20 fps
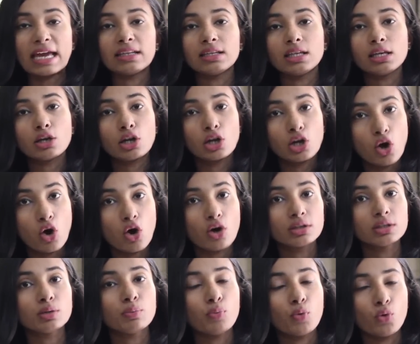and they
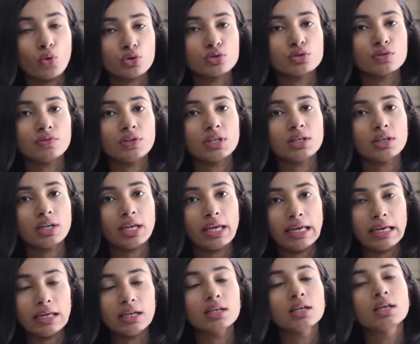clog the pores of the
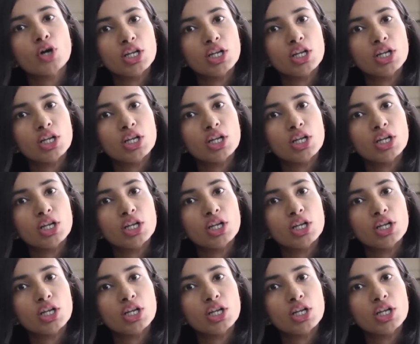hair.